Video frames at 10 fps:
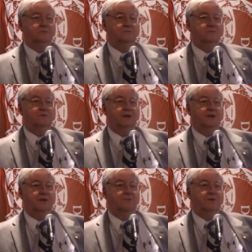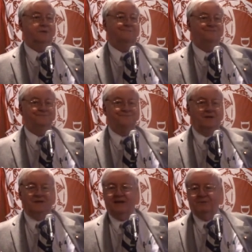Okay, I mean,
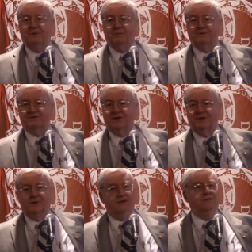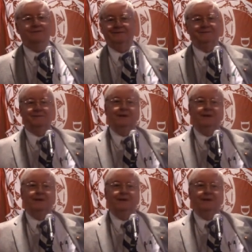a lot of people say, "Well, you know,